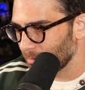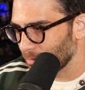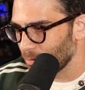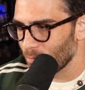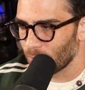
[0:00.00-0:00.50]

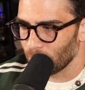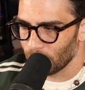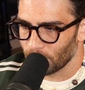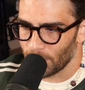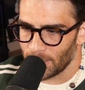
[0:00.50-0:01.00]

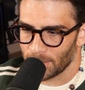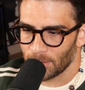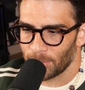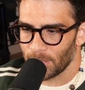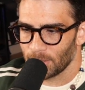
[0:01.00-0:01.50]
You've made an
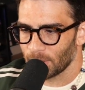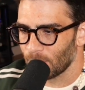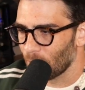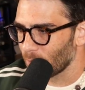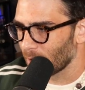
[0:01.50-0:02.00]
opinion
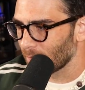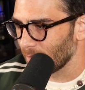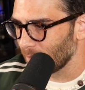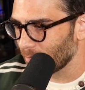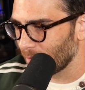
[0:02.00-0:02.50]
known on
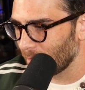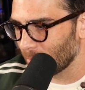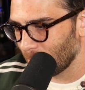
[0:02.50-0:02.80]
the internet.